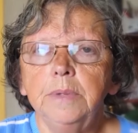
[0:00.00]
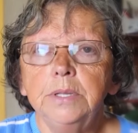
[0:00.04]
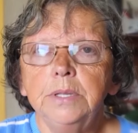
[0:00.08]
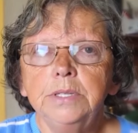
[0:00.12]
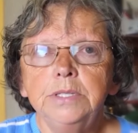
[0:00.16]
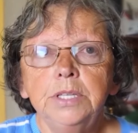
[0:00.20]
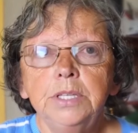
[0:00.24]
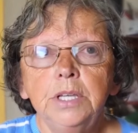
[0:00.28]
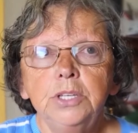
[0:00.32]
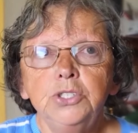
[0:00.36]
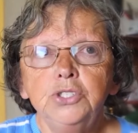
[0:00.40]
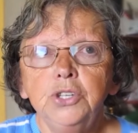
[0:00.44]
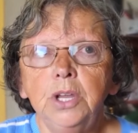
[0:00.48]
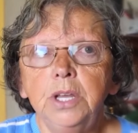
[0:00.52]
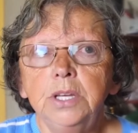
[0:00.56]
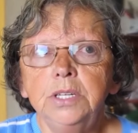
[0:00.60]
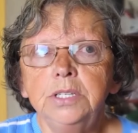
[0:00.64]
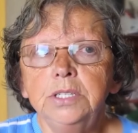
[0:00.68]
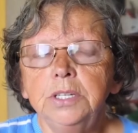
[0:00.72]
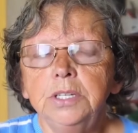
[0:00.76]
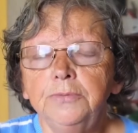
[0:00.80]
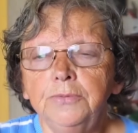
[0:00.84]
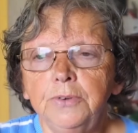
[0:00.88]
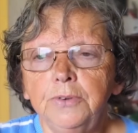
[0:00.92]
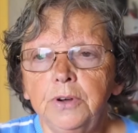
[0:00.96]
such a
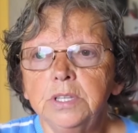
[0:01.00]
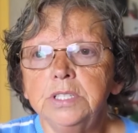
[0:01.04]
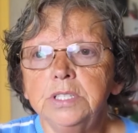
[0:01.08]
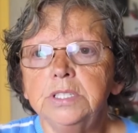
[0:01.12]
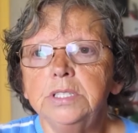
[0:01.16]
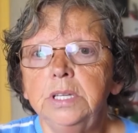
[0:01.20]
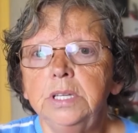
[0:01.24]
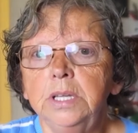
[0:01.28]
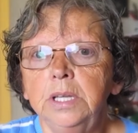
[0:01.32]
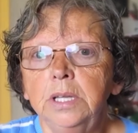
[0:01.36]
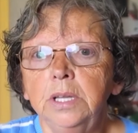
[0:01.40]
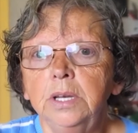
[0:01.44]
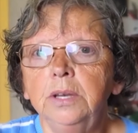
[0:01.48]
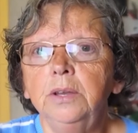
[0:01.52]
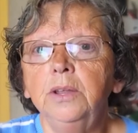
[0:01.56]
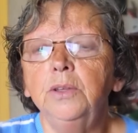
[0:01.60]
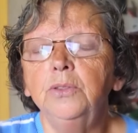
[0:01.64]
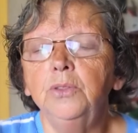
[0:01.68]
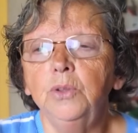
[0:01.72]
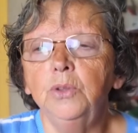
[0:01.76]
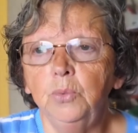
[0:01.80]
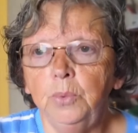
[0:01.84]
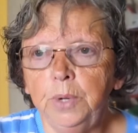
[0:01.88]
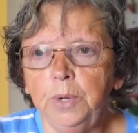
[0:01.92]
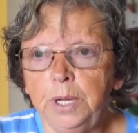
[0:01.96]
difference in
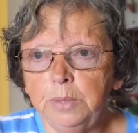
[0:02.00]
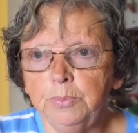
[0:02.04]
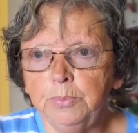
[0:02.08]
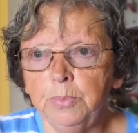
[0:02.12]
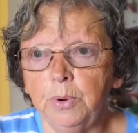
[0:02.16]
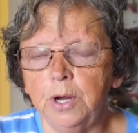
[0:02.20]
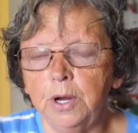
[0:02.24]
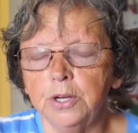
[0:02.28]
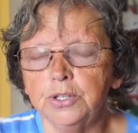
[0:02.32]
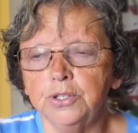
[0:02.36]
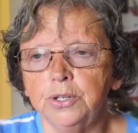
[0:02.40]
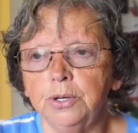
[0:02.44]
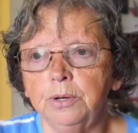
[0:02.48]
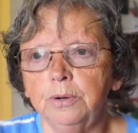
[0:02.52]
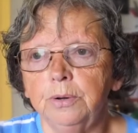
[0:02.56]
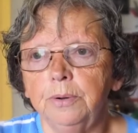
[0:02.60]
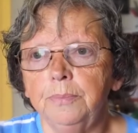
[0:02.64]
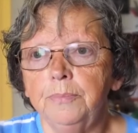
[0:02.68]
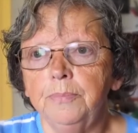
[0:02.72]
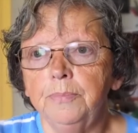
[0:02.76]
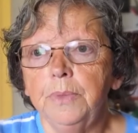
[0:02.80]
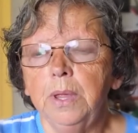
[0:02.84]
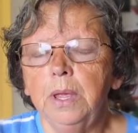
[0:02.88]
the weed pressure,